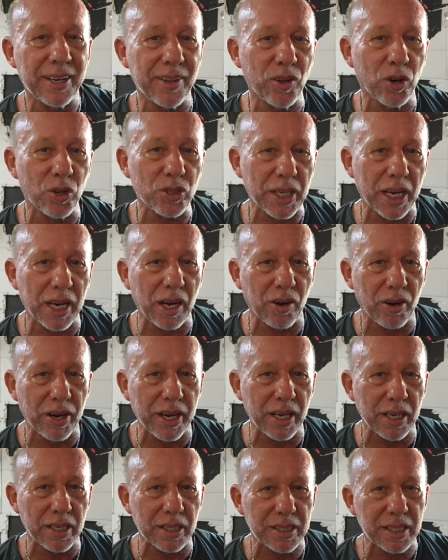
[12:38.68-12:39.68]
in those
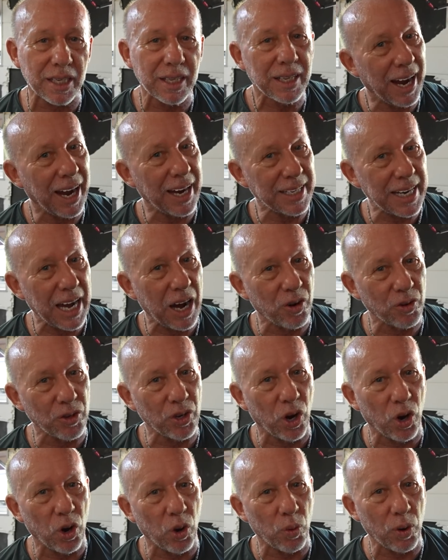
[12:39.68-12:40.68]
areas, I now
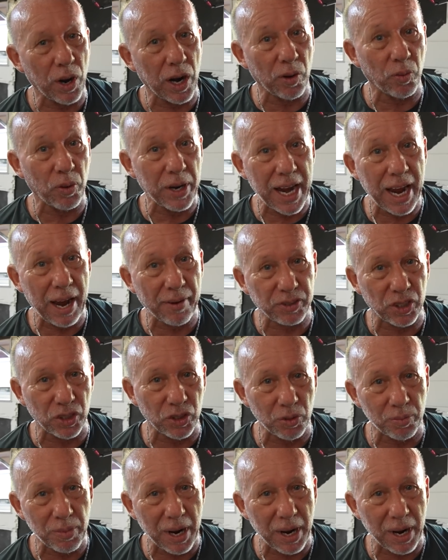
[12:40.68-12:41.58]
know where we have to do